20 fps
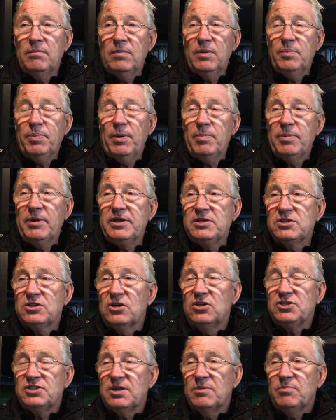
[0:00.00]
We'll probably
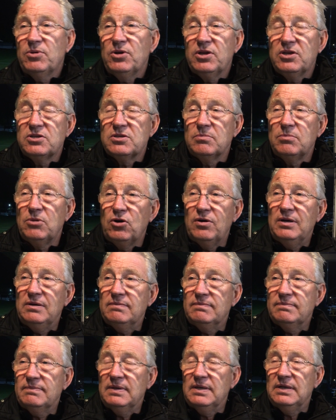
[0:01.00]
sign somebody tomorrow.
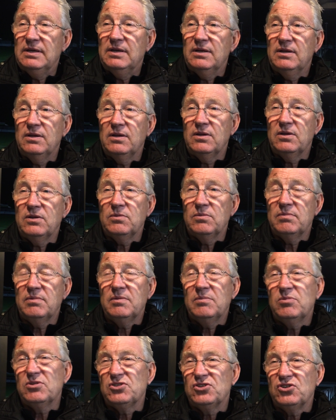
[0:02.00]

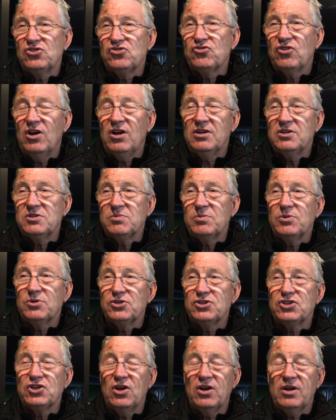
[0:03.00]
It wasn't a trialist; we were
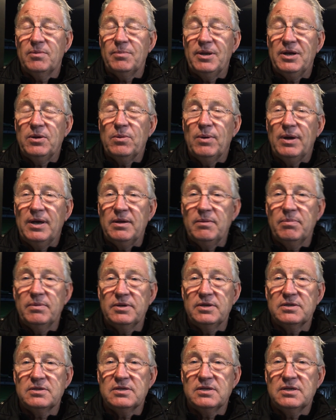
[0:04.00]
going to sign him anyway,
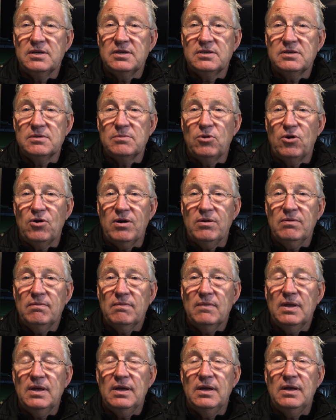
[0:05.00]
but tomorrow.
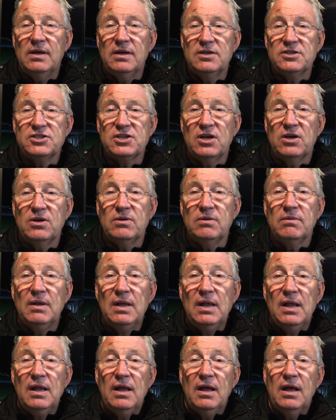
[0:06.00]
So
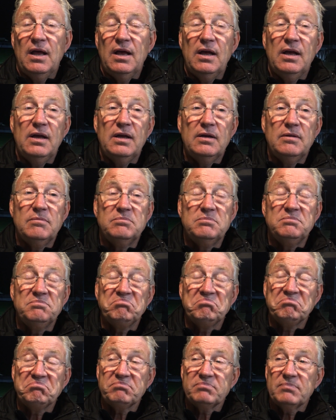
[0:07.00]

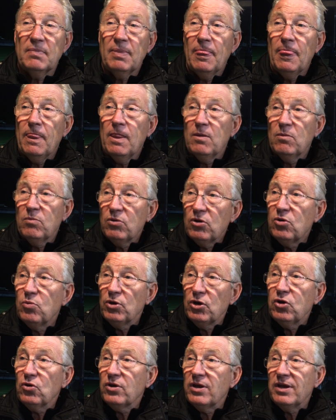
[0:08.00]

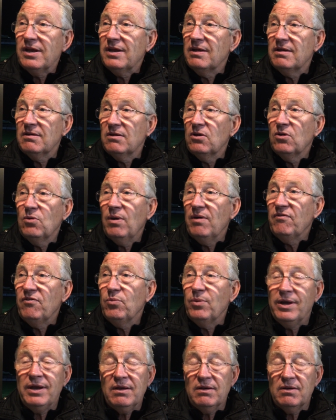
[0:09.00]
we're looking at
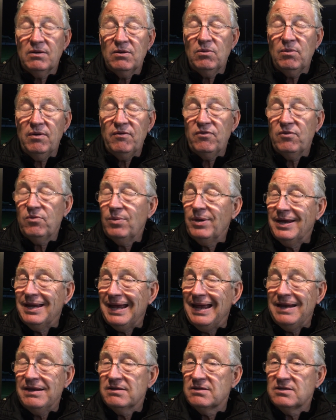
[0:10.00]
whoever we
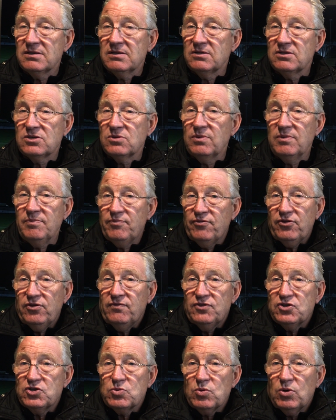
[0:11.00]
can to
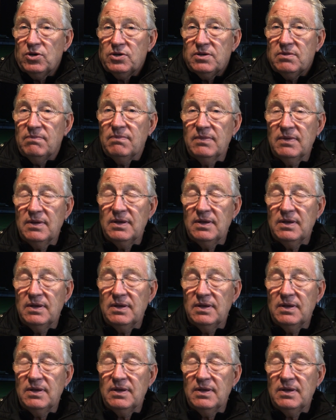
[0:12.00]
improve the squad.